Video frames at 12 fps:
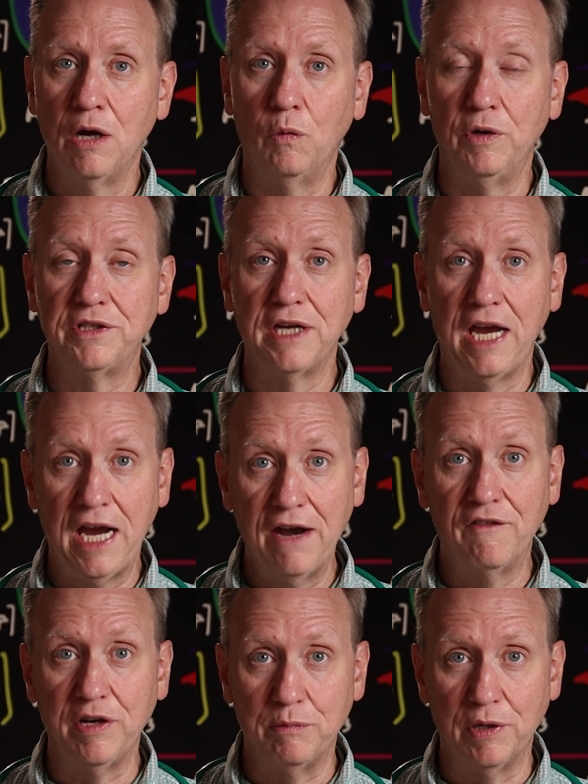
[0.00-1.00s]
which
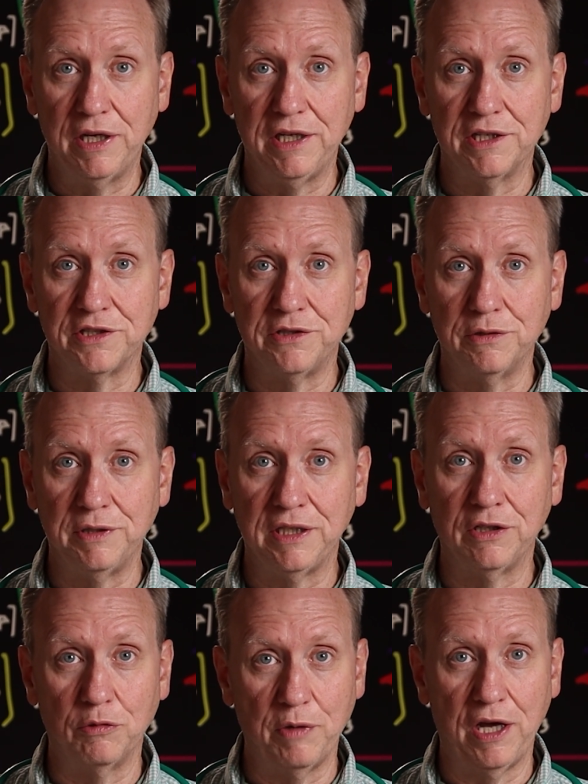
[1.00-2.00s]
everybody is
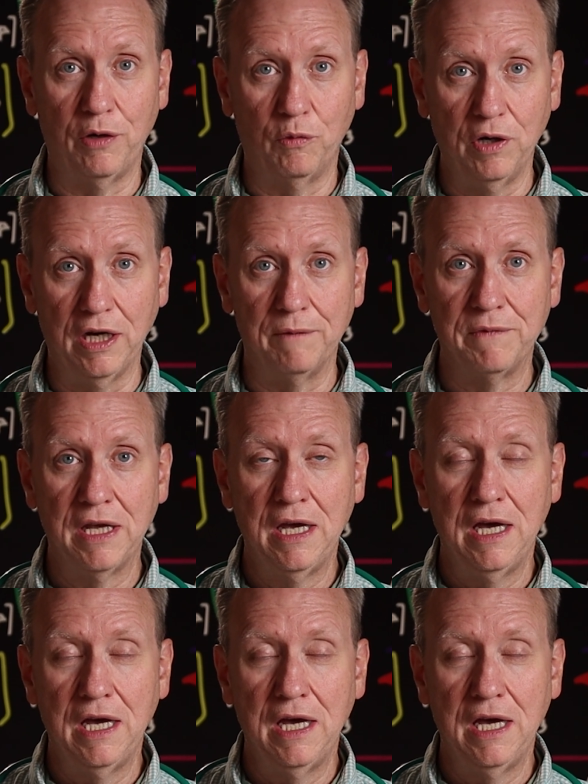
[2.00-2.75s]
doing no matter what.